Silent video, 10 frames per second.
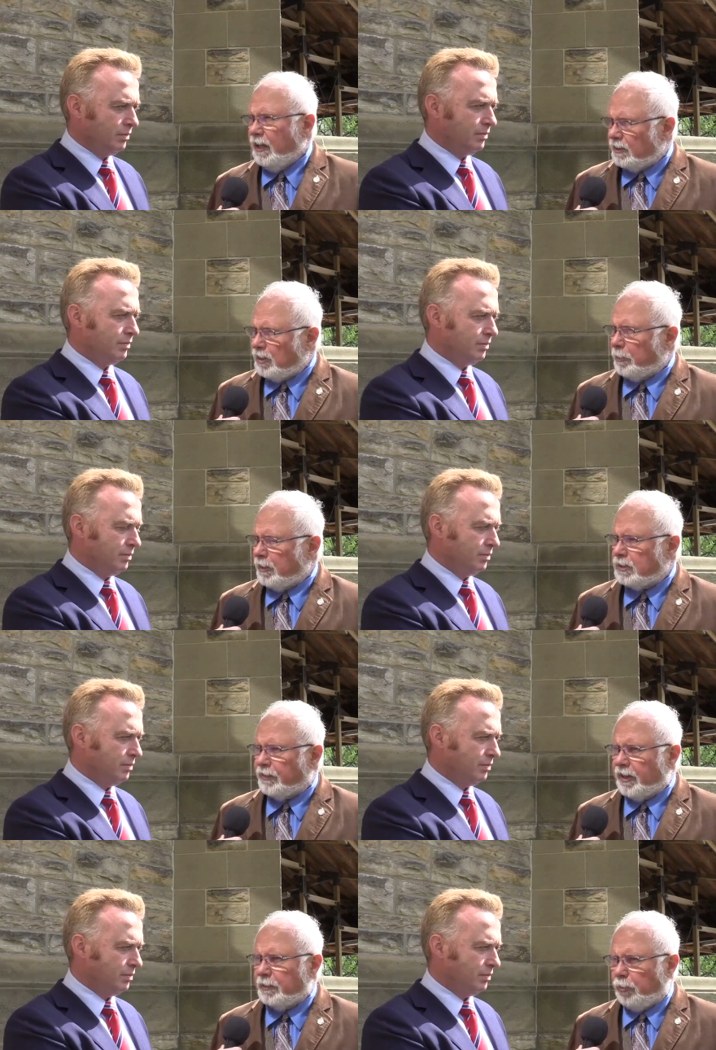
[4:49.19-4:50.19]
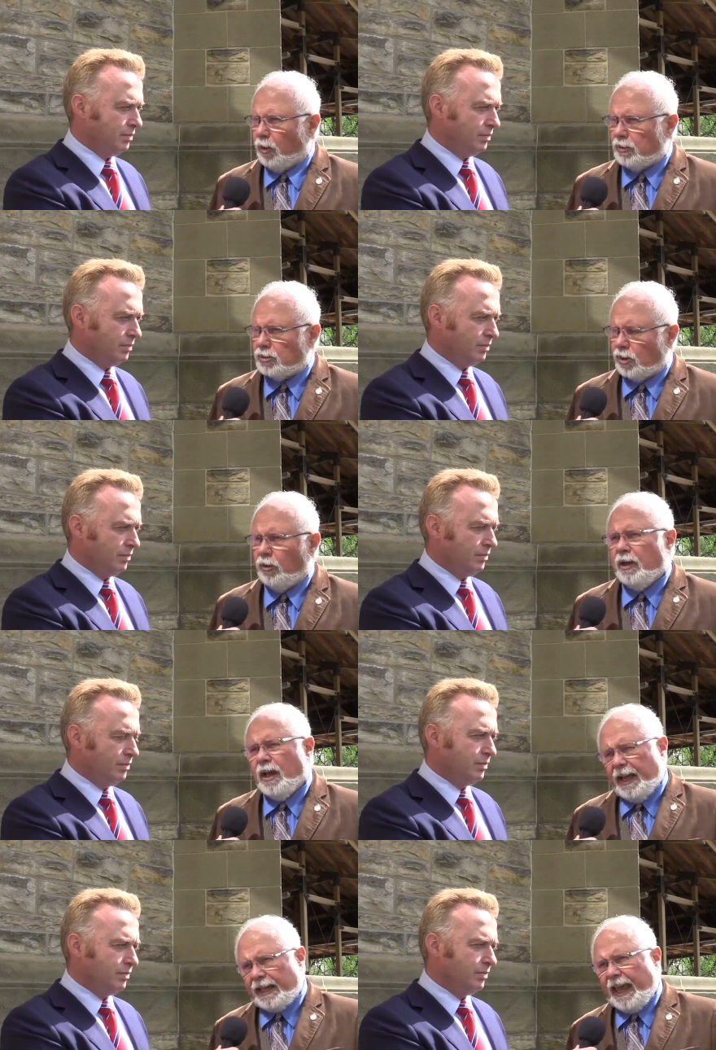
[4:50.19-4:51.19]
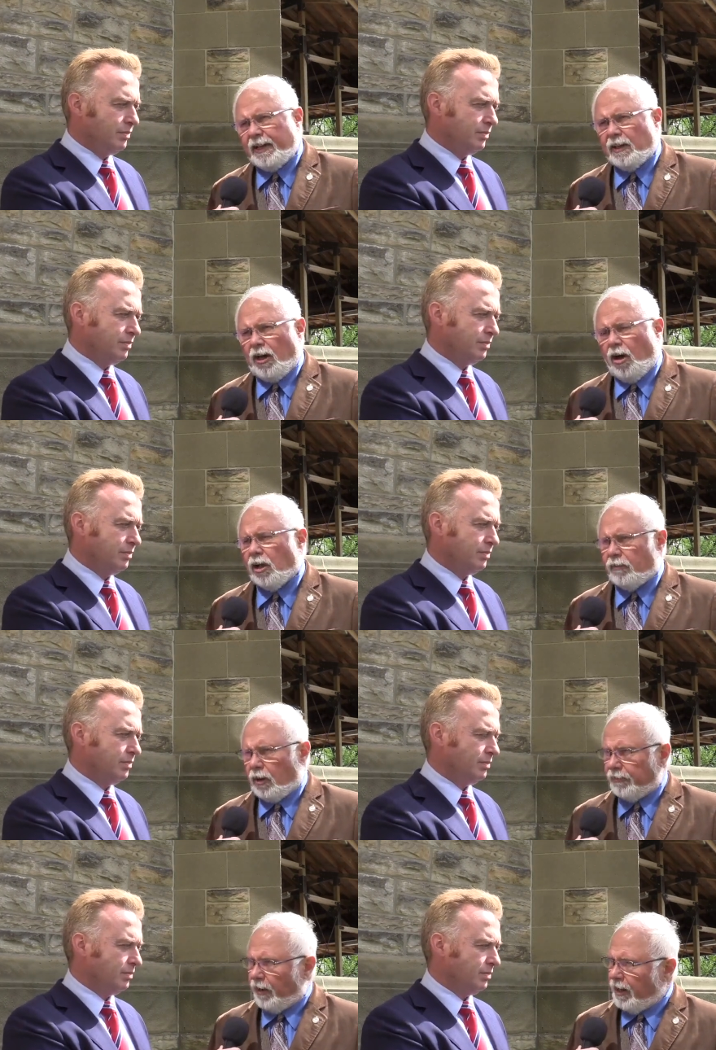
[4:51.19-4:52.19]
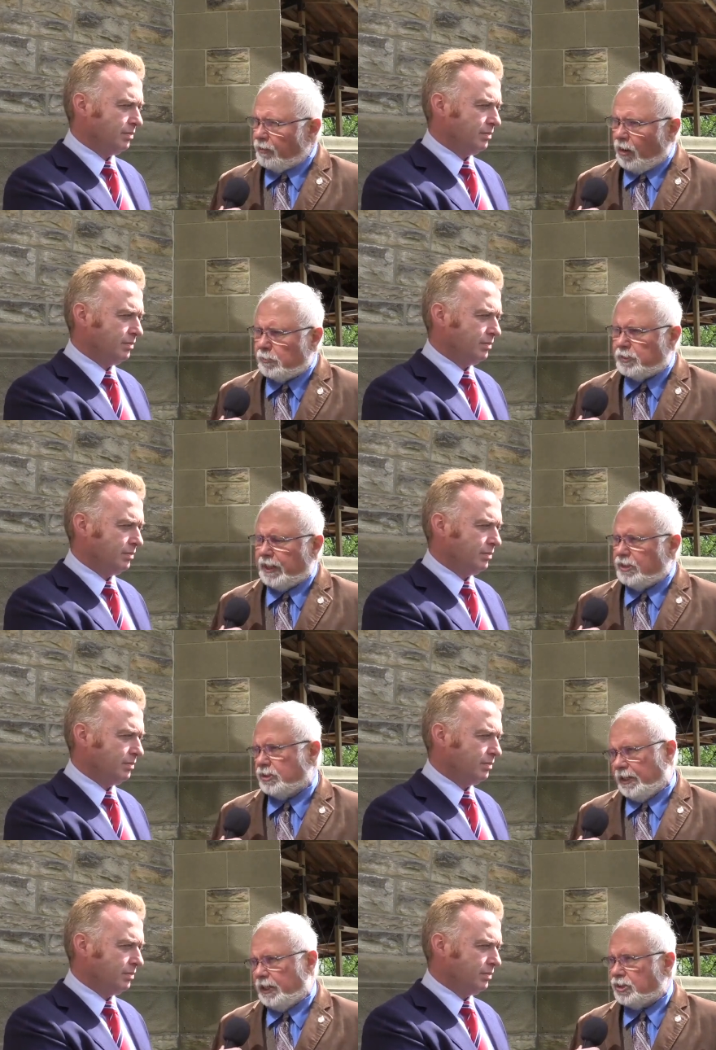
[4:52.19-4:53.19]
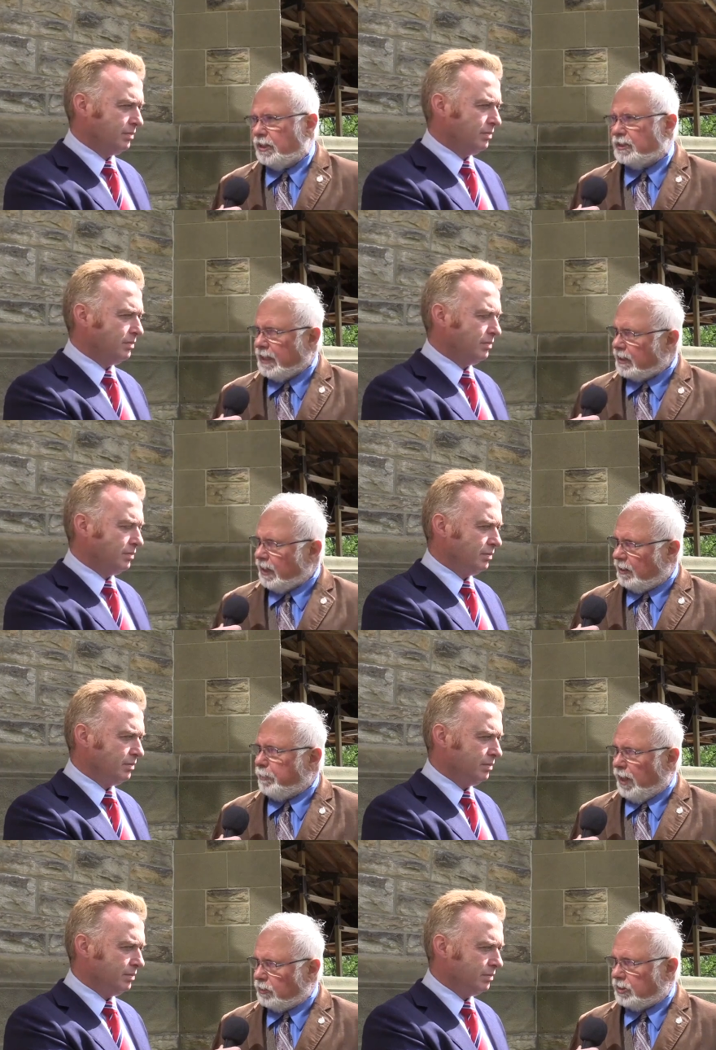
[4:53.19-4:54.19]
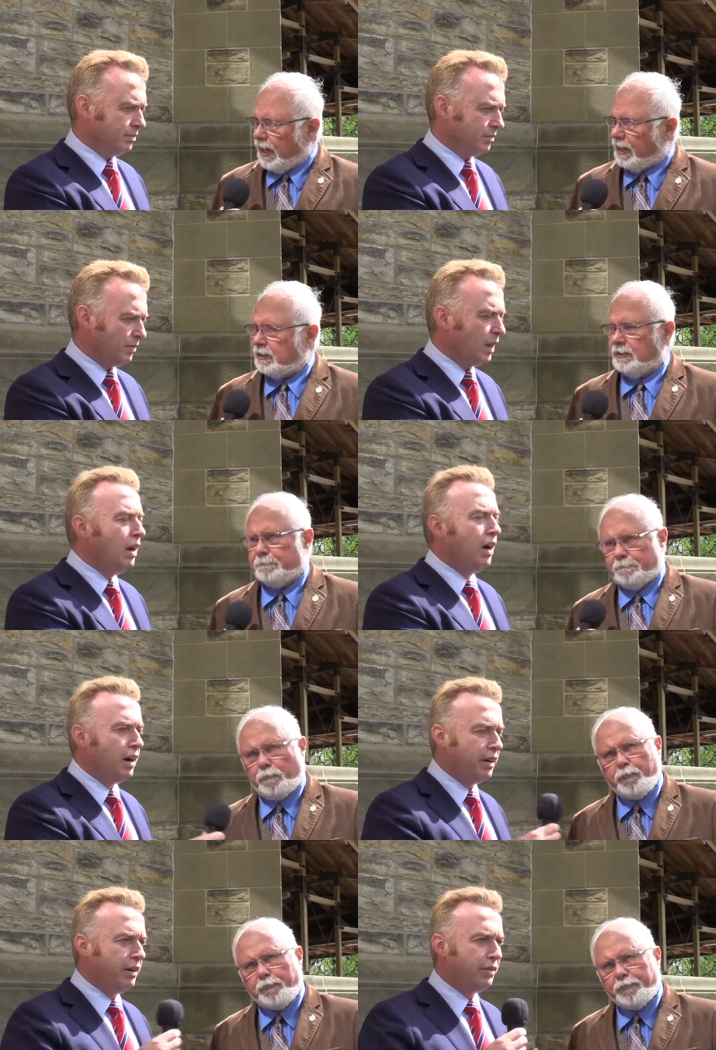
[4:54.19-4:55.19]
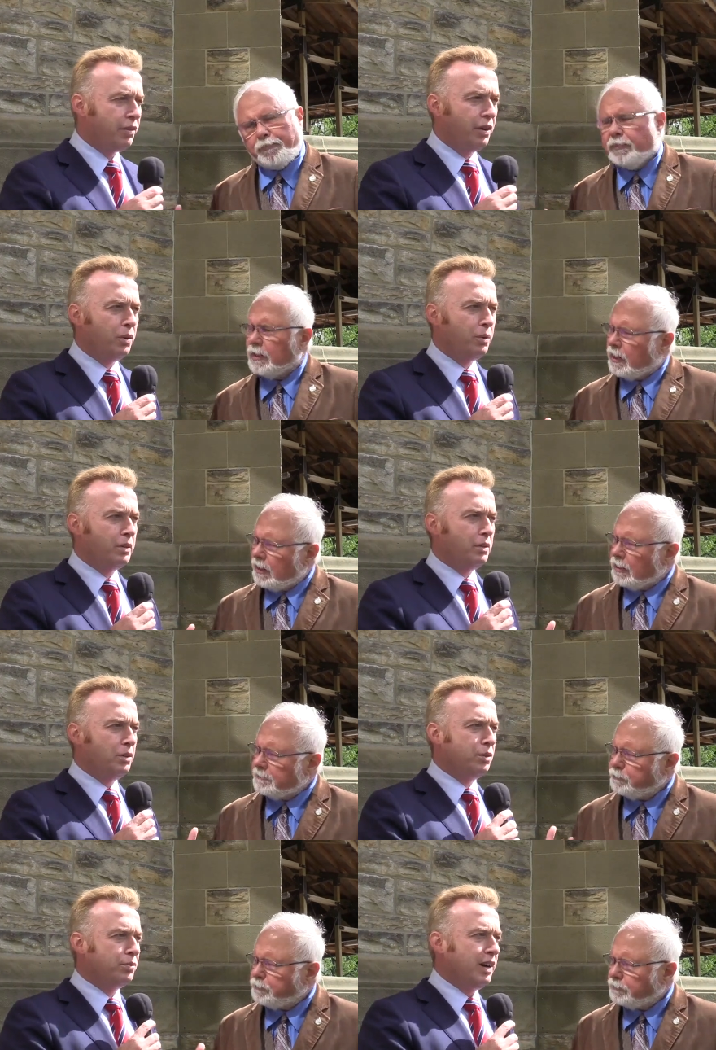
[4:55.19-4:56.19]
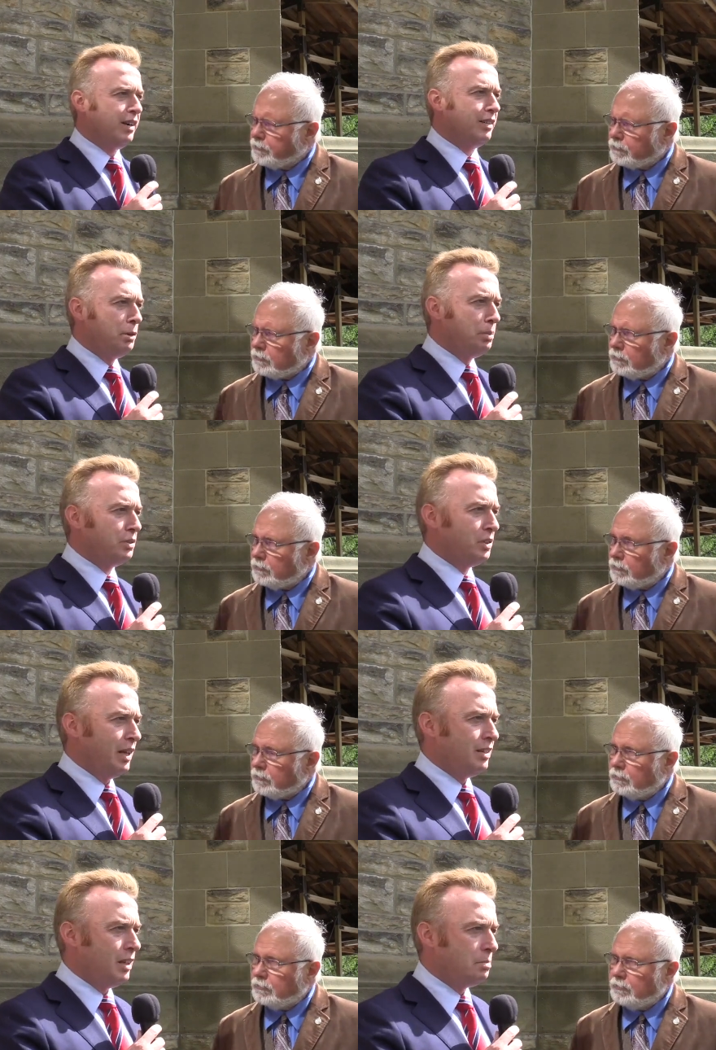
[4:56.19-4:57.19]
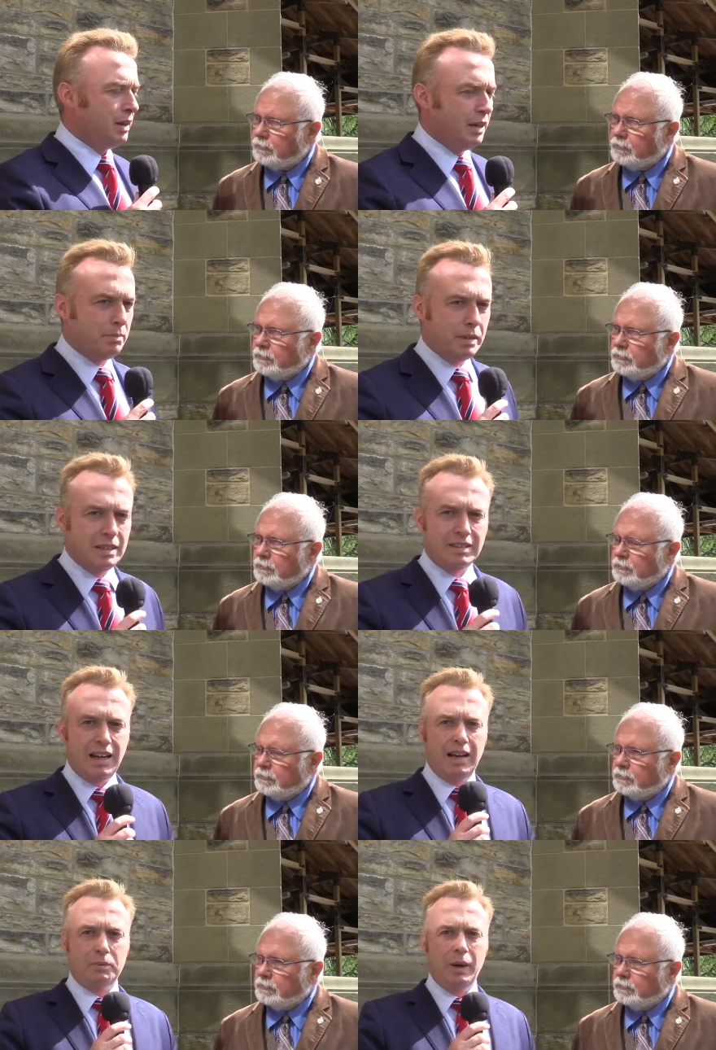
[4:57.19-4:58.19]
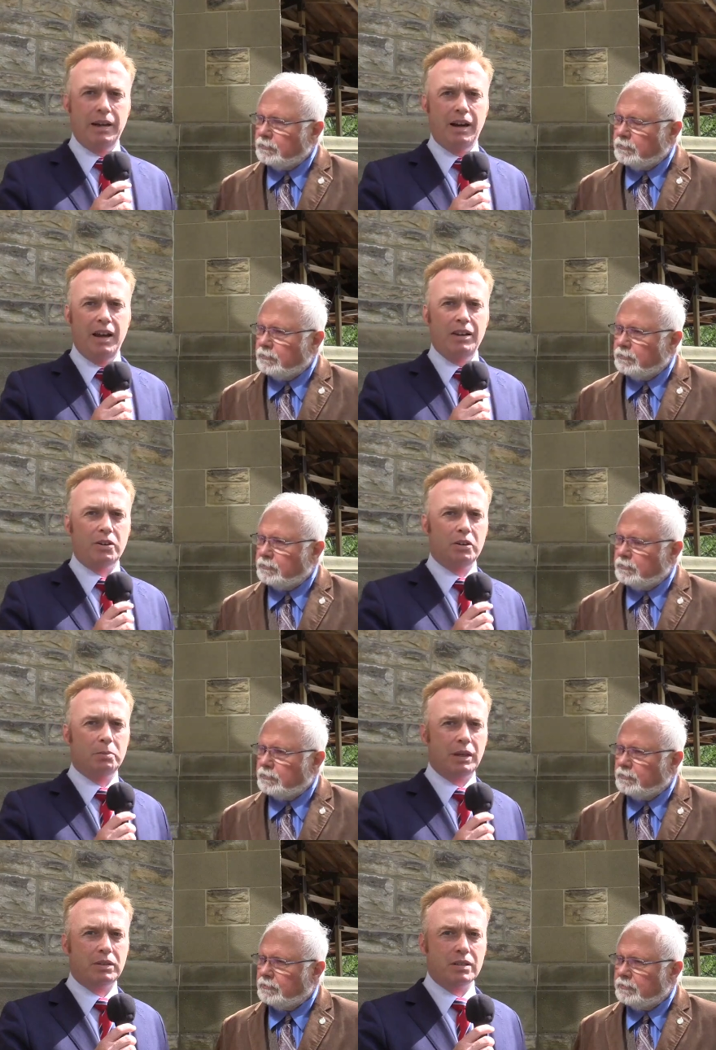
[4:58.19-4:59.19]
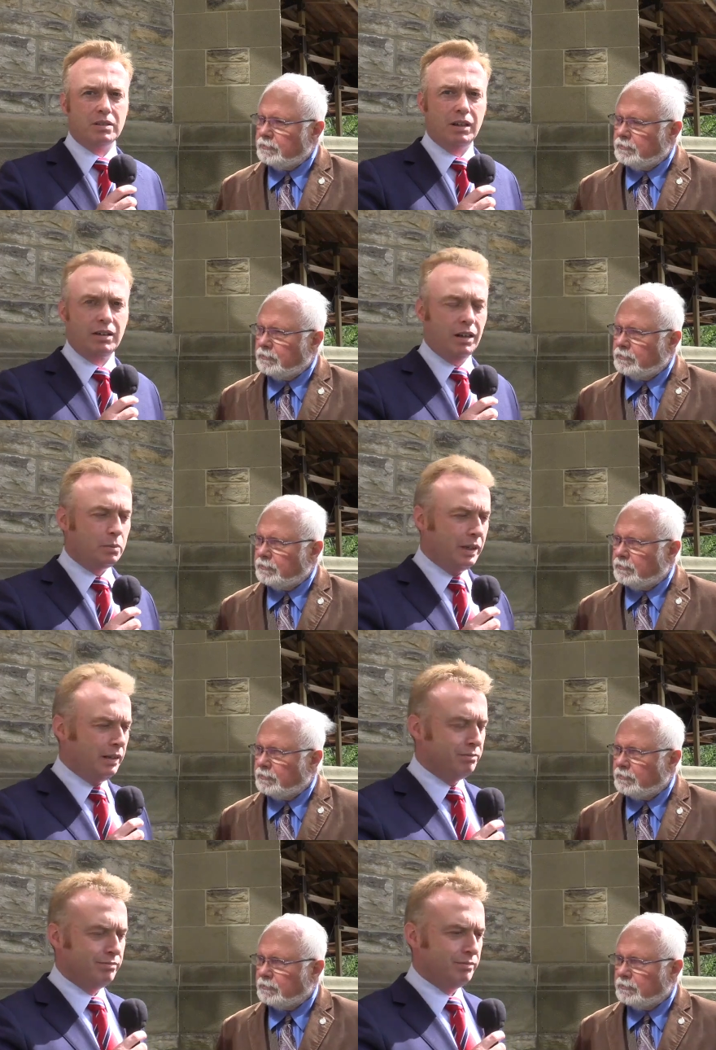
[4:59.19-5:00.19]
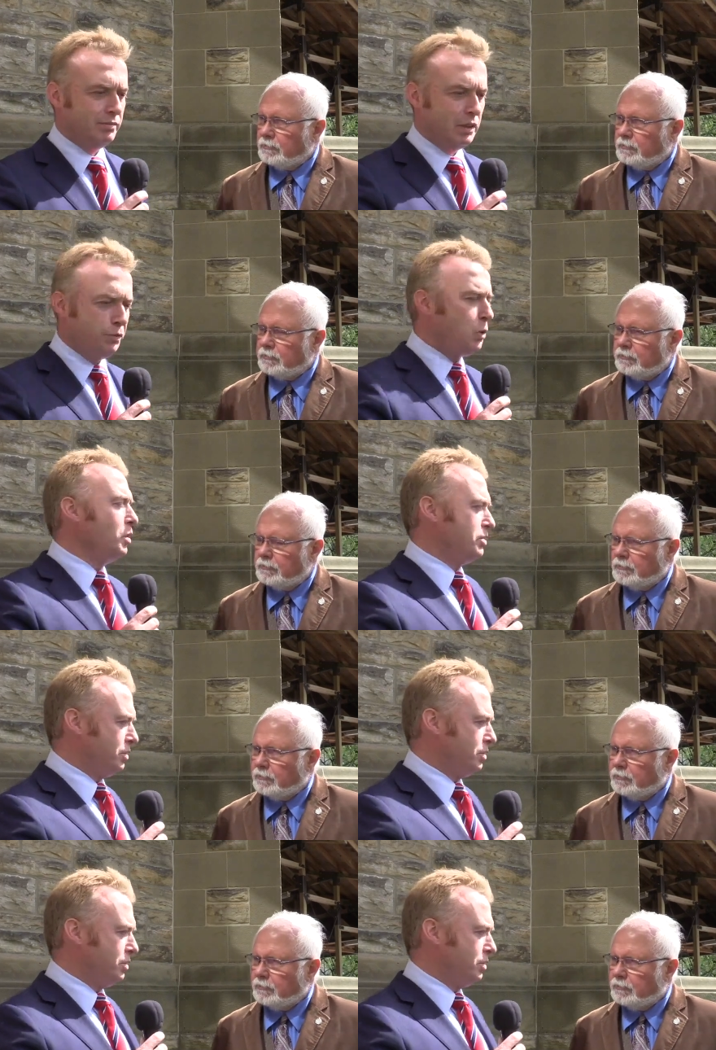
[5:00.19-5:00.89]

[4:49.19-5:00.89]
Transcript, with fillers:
Speaker 1: is something that's very important. So, again, uh, all of our firearms legislation is that kind of balancing act. All
Speaker 2: right, so you've got liberals and NDP MPs. I, when I heard about this, I thought, well, of course